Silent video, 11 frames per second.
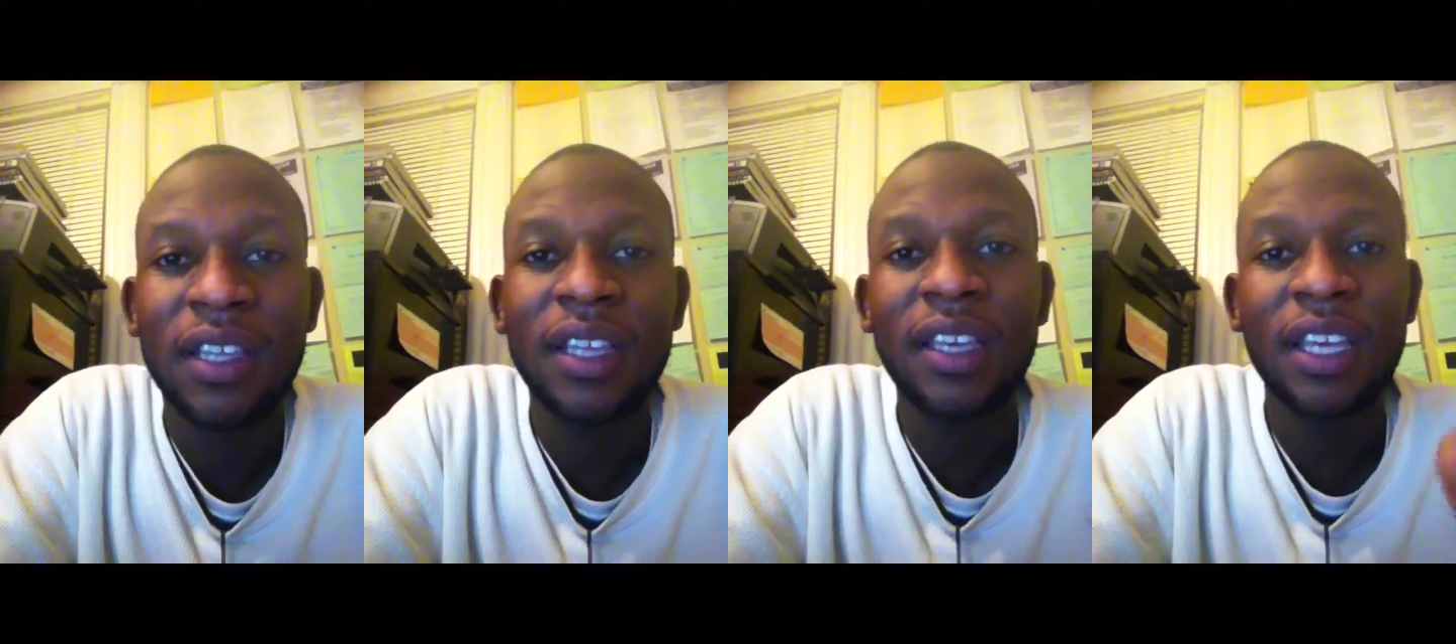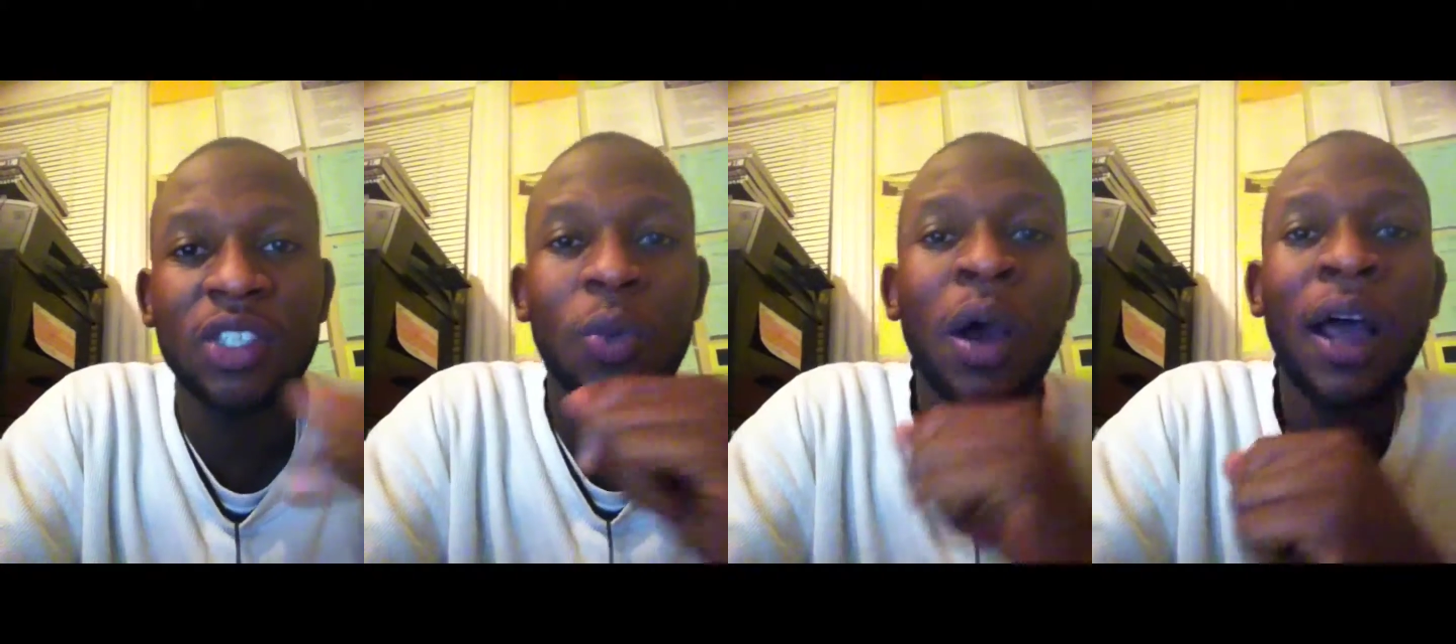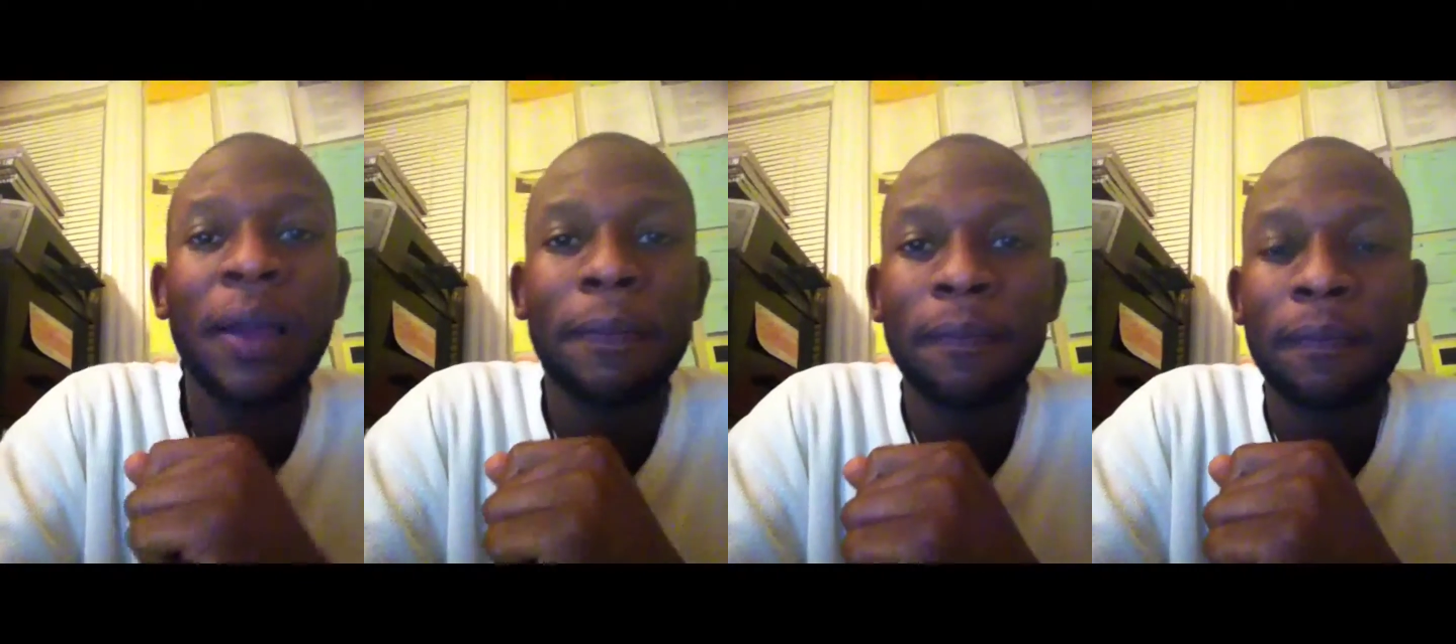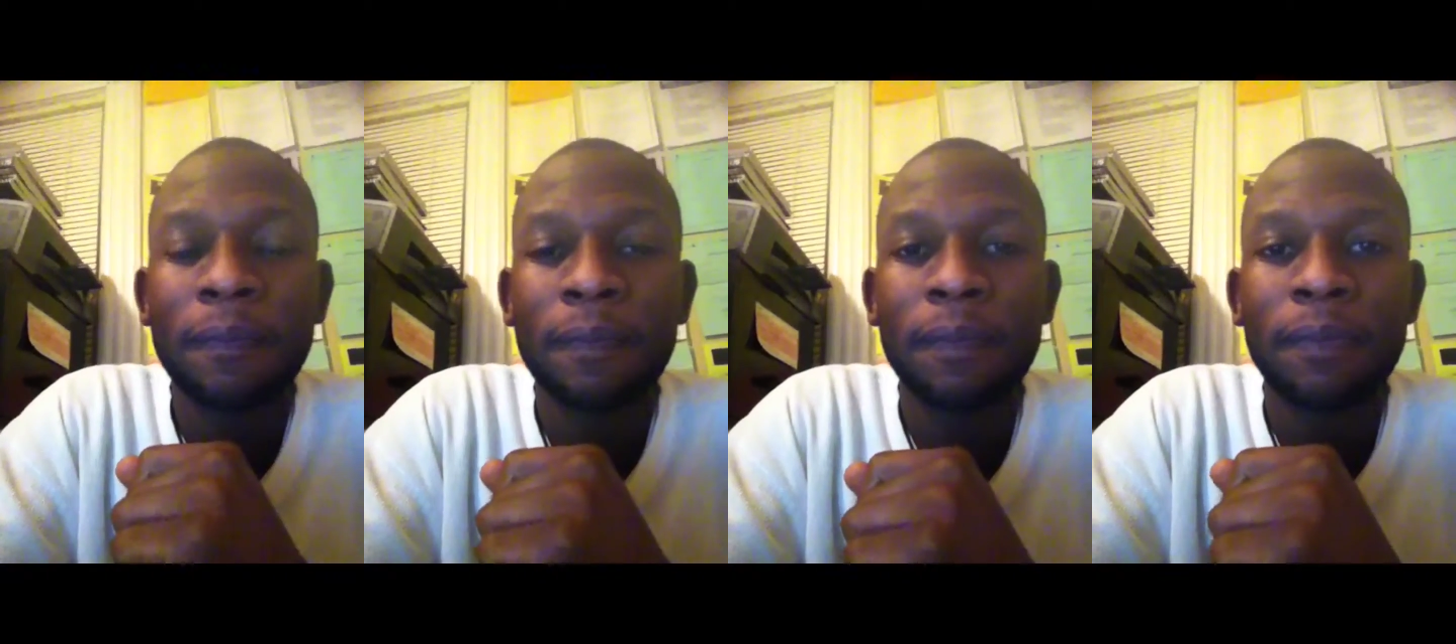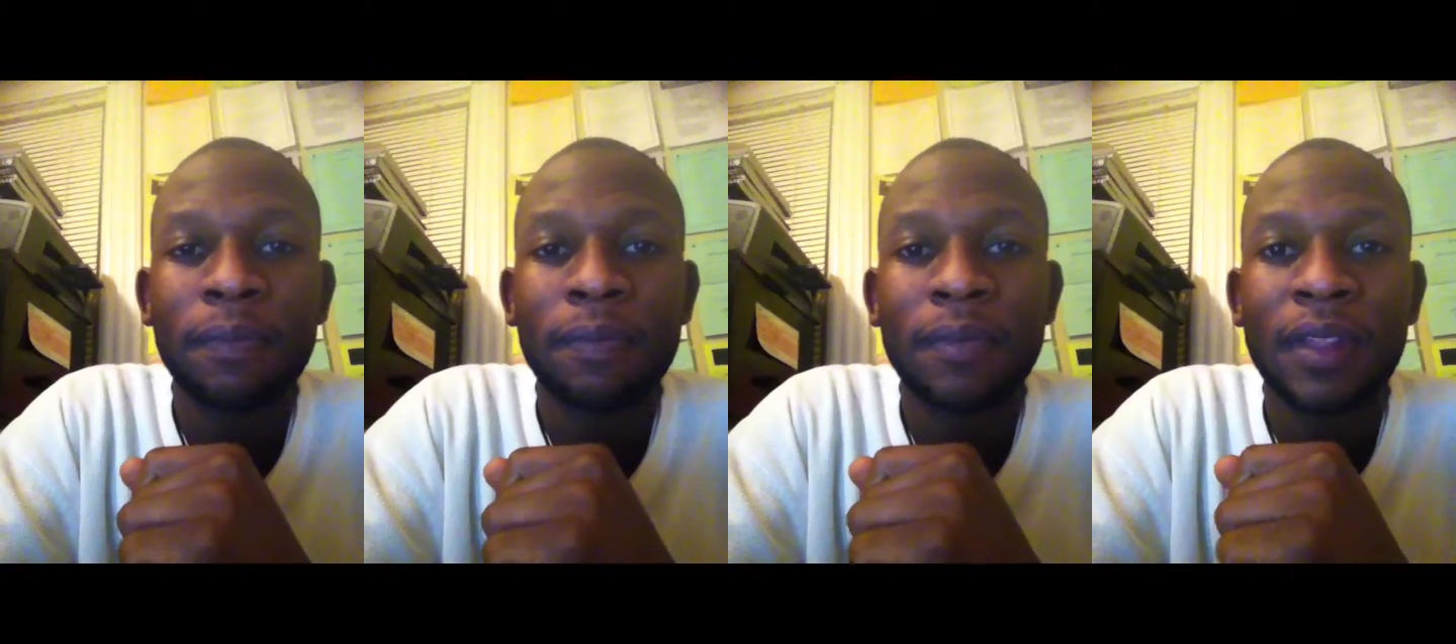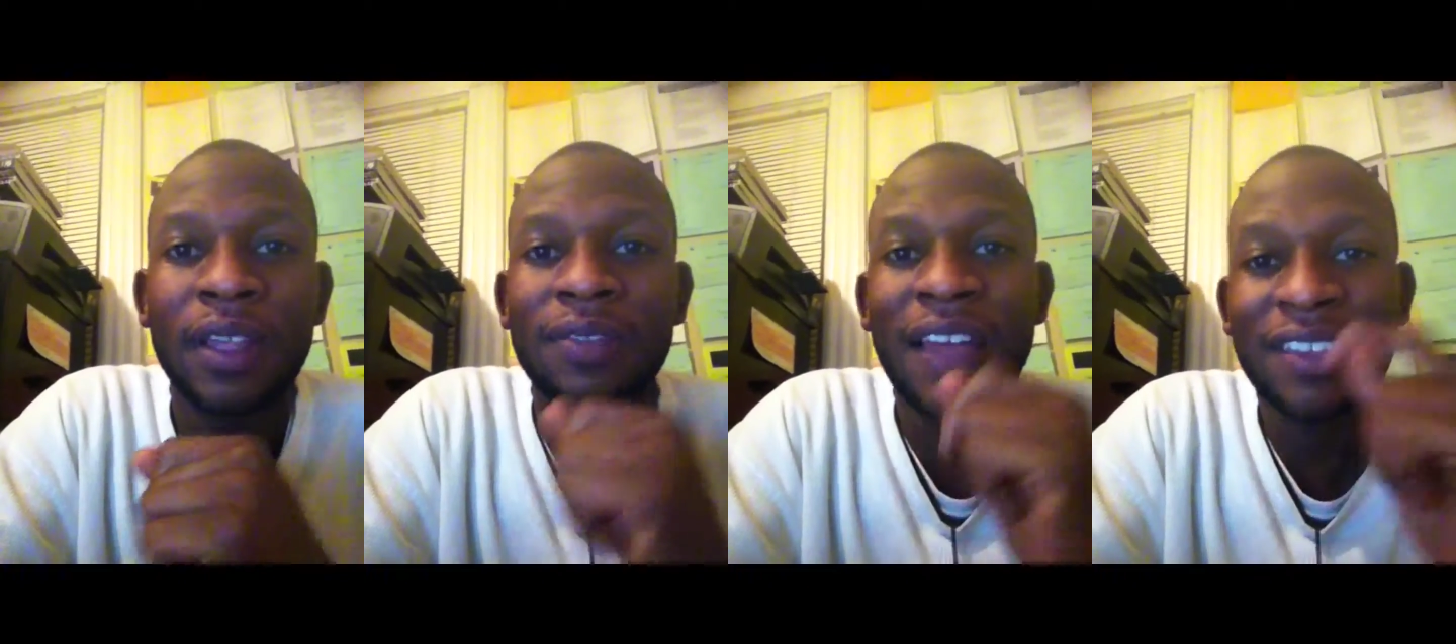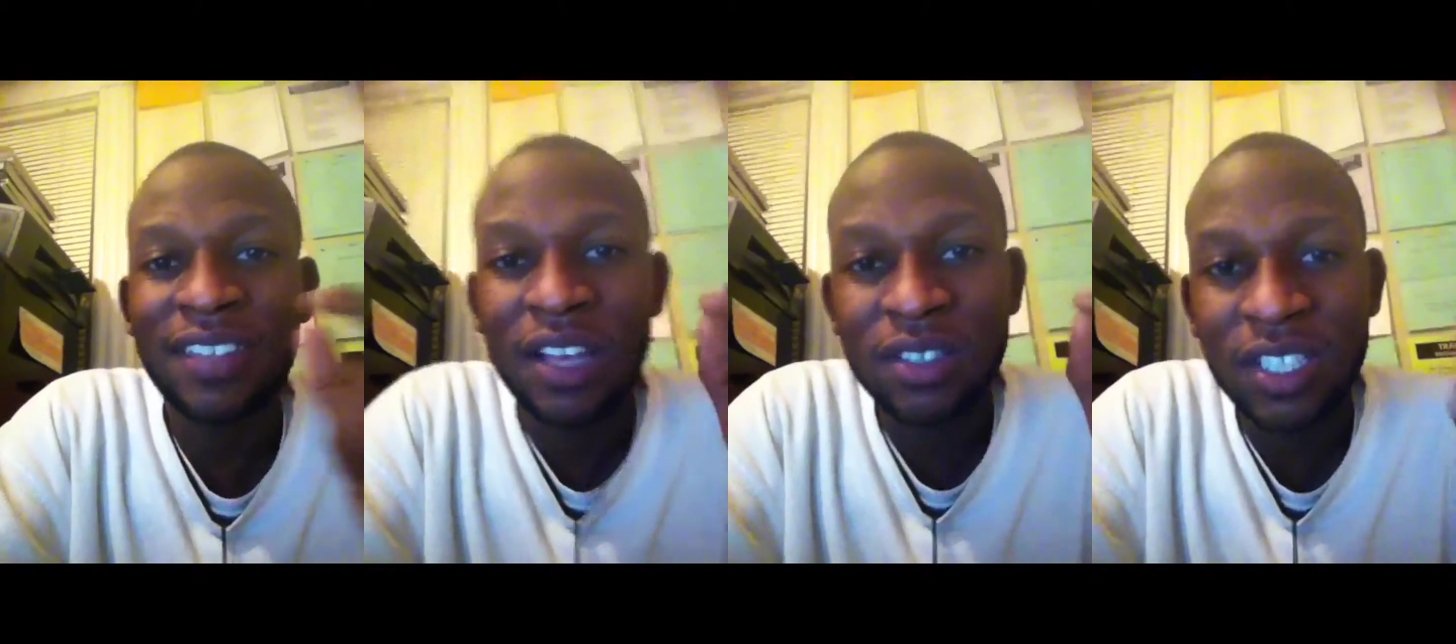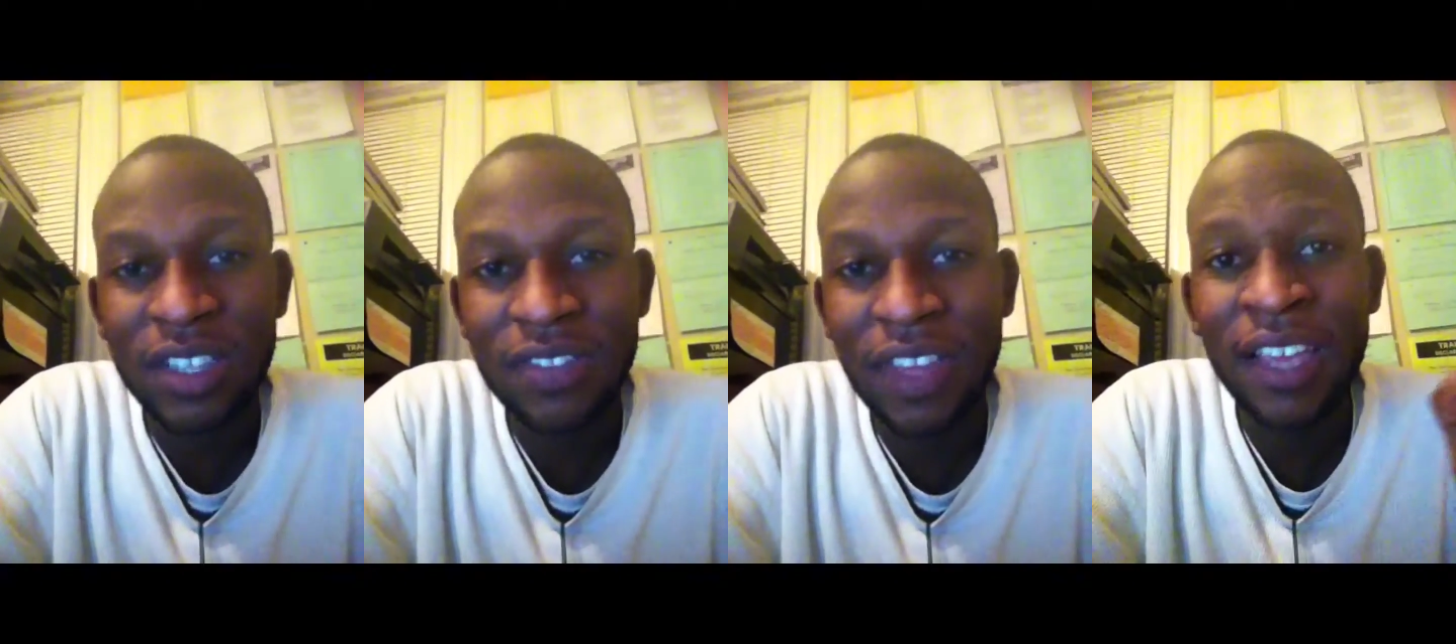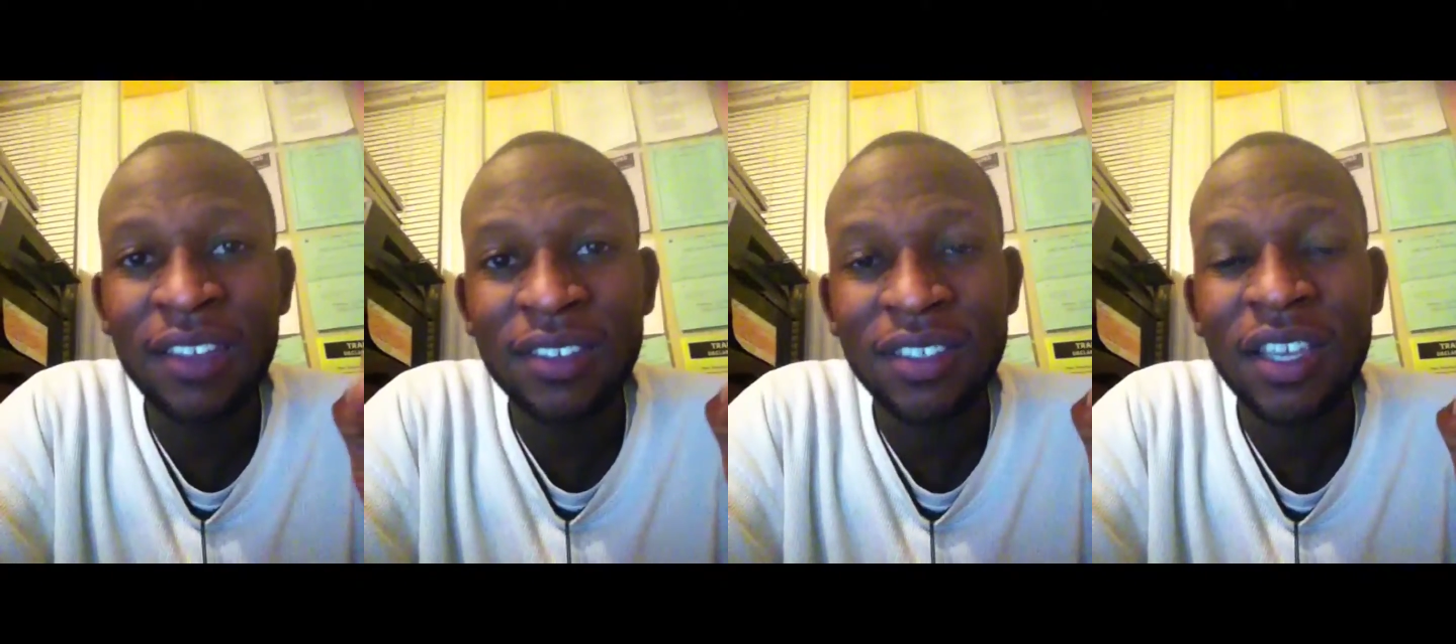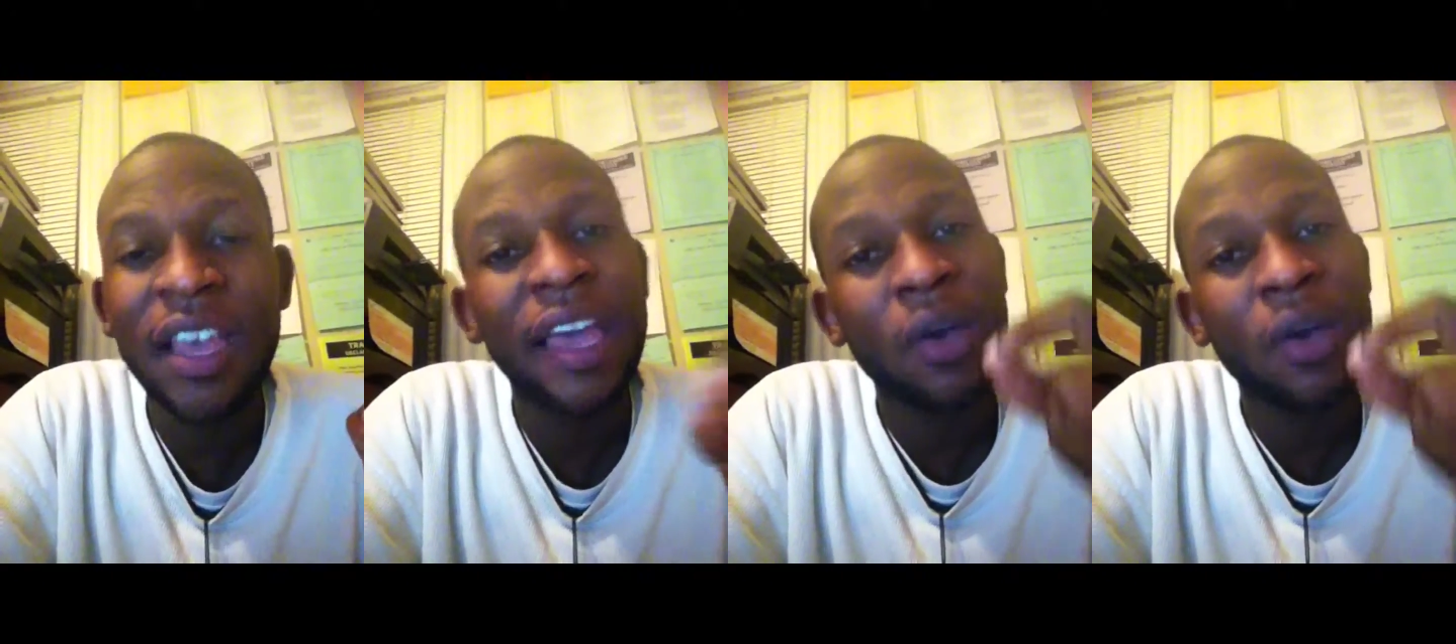And guess what? That's how she thinks.